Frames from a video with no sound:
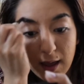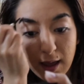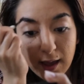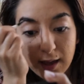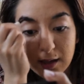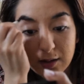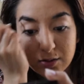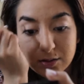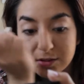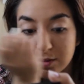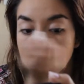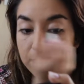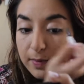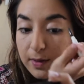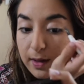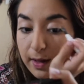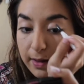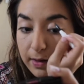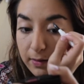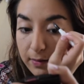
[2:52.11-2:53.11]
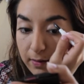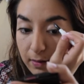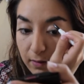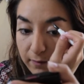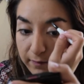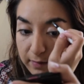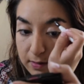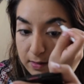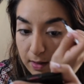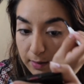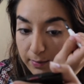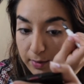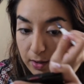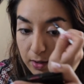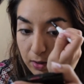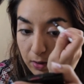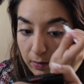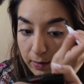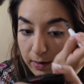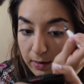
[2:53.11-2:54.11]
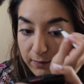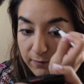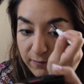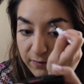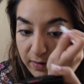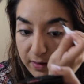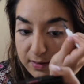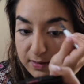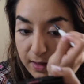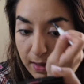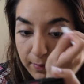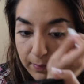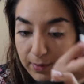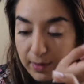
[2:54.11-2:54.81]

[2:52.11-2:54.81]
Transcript: and it looks a little bit lighter, then obviously I'm going to go in and fix that.